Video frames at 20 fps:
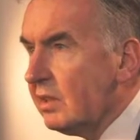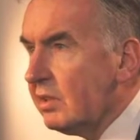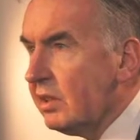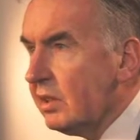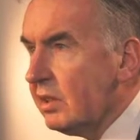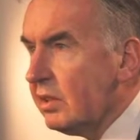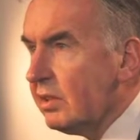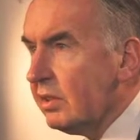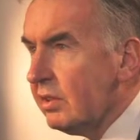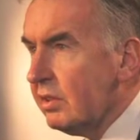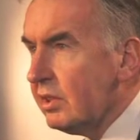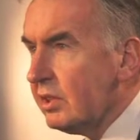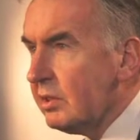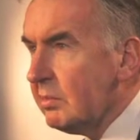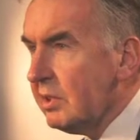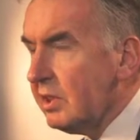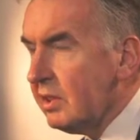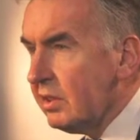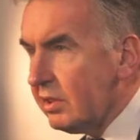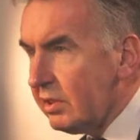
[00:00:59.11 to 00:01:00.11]
to the tourism
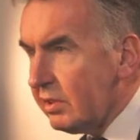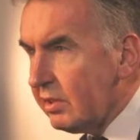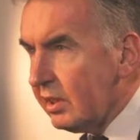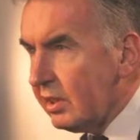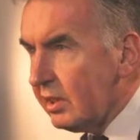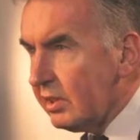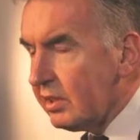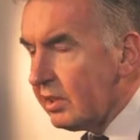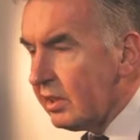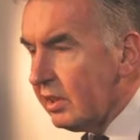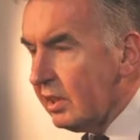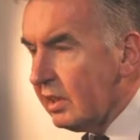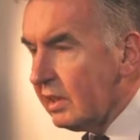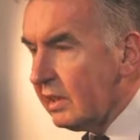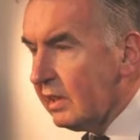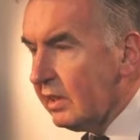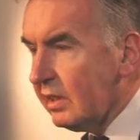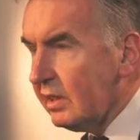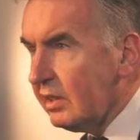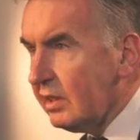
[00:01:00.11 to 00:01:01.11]
industry in
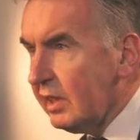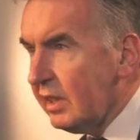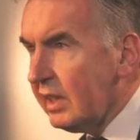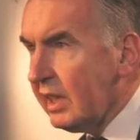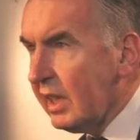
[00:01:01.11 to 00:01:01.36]
Scotland. It